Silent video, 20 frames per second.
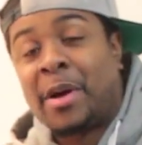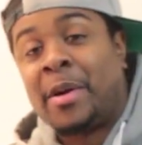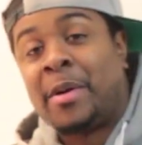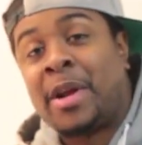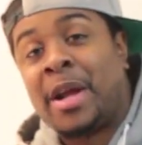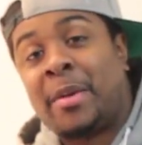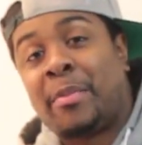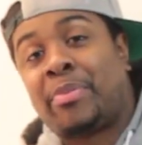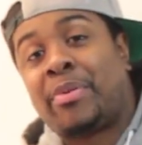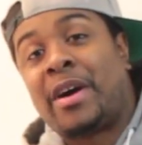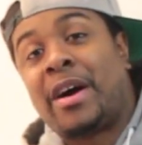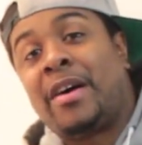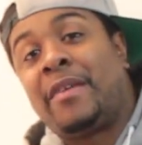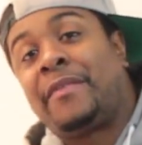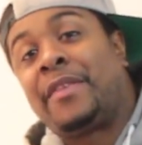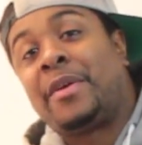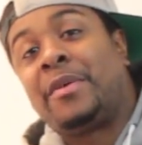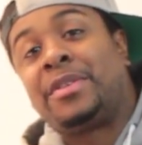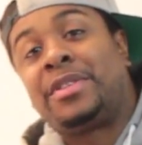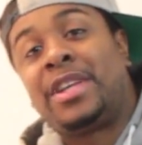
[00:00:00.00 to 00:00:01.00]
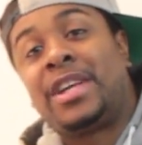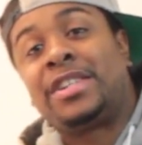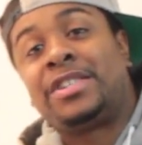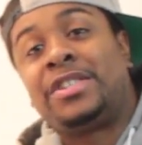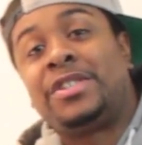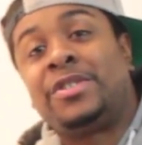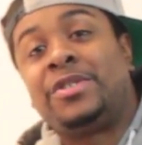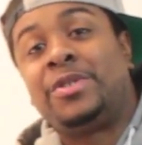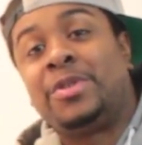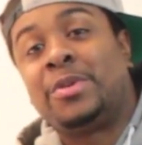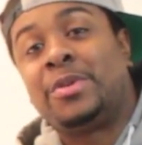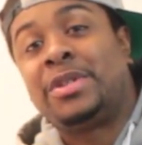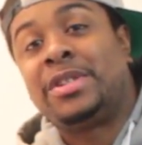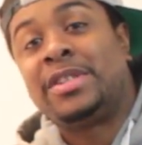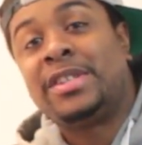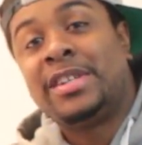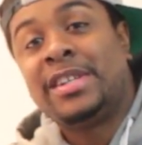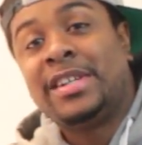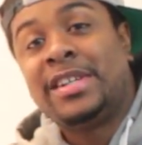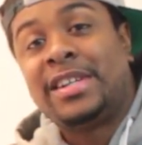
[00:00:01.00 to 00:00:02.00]
and proud for everything she's
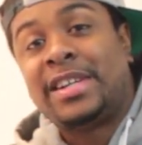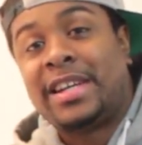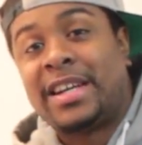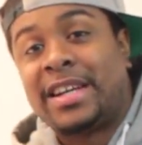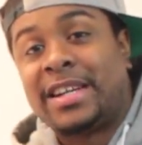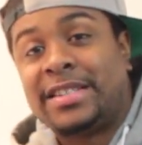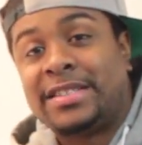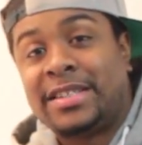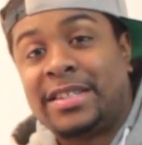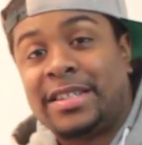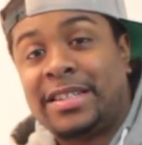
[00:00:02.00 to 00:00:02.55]
doing. And